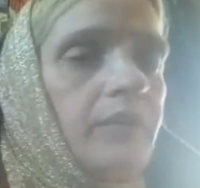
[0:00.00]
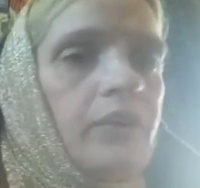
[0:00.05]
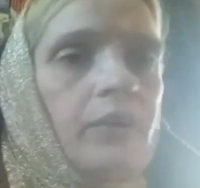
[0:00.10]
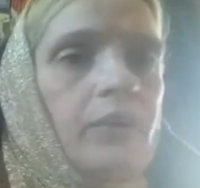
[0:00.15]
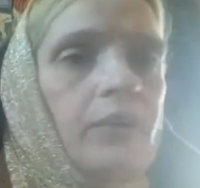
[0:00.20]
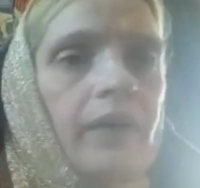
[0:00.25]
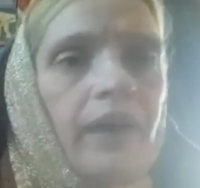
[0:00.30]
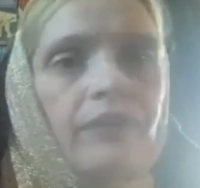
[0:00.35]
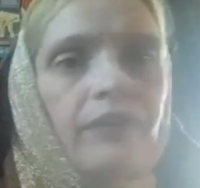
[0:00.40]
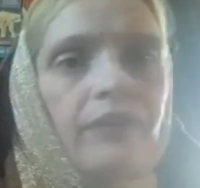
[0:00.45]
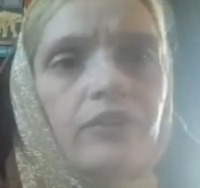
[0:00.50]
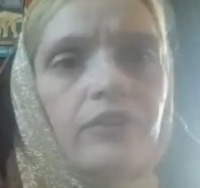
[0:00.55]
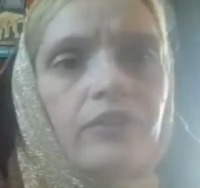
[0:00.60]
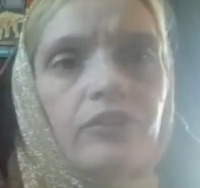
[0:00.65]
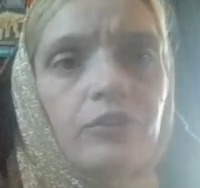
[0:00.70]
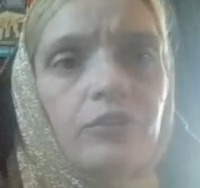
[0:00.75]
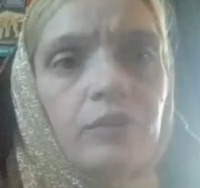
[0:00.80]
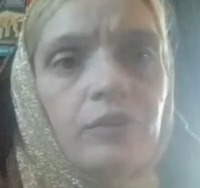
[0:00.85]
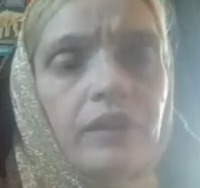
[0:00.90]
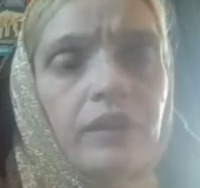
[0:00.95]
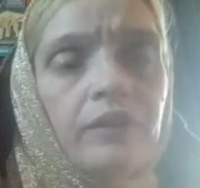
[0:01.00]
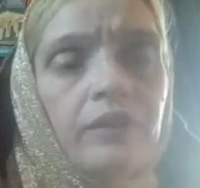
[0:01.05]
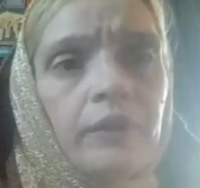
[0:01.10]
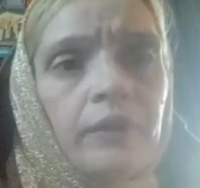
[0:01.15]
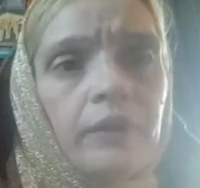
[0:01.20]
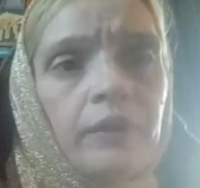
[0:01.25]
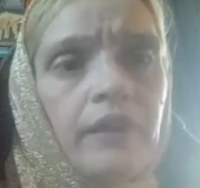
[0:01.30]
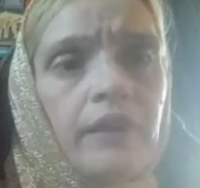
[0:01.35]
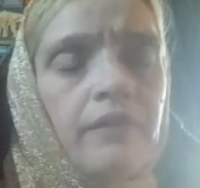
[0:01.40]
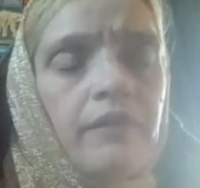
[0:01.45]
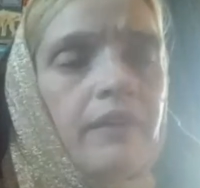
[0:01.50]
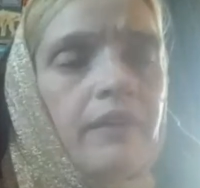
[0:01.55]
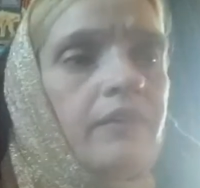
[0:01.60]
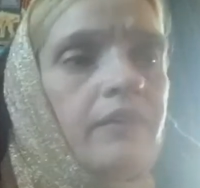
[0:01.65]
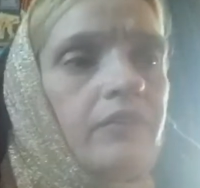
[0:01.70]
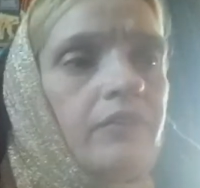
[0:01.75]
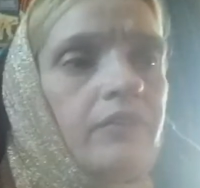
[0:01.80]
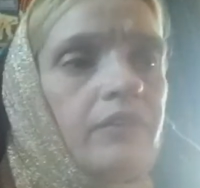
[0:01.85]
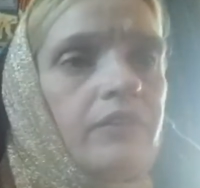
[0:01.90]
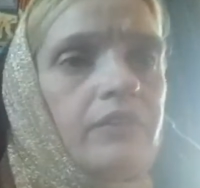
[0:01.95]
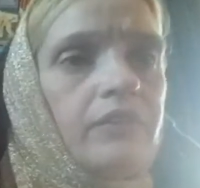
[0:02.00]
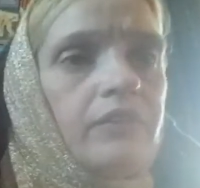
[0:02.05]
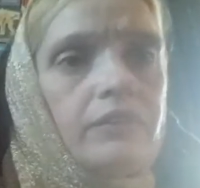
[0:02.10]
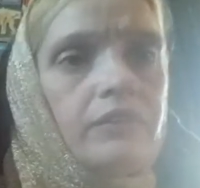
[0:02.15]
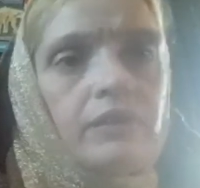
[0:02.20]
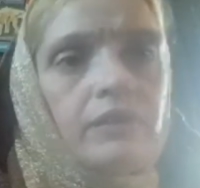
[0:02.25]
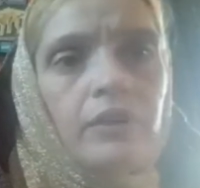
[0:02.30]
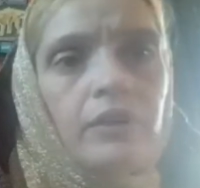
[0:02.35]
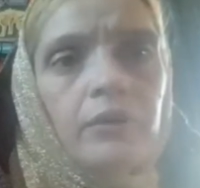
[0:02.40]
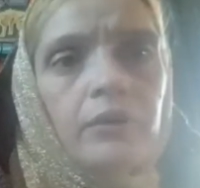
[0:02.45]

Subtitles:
You don't have to tune in or anything. Just,